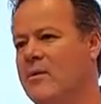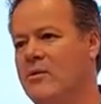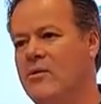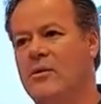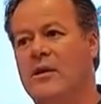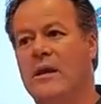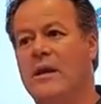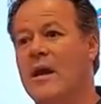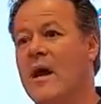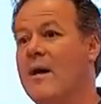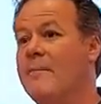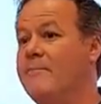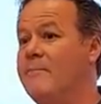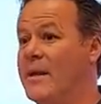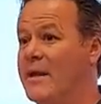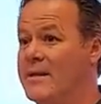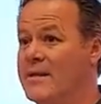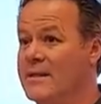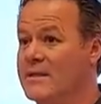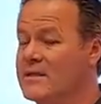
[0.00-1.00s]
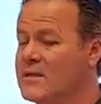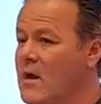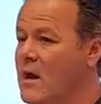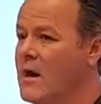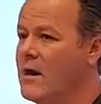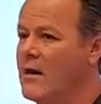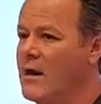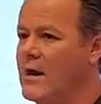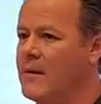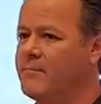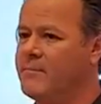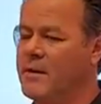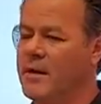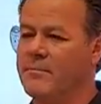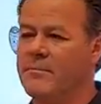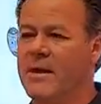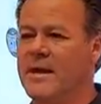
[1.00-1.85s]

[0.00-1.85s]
You cannot pick this car up and